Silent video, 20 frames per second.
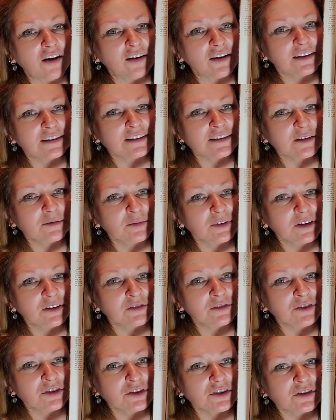something
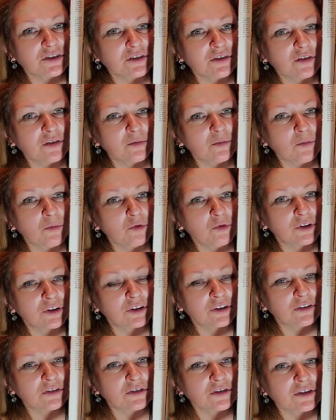which is more
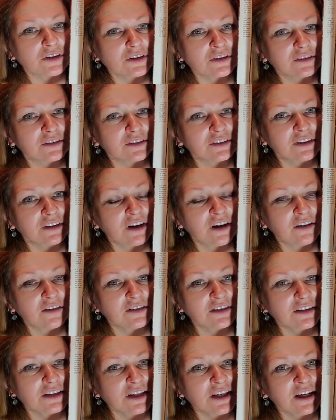close to the
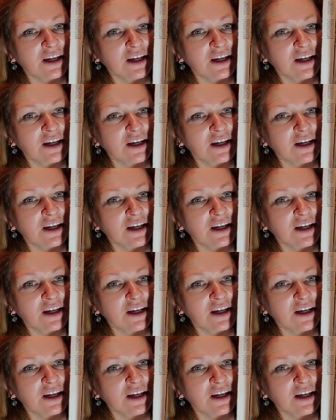grounds,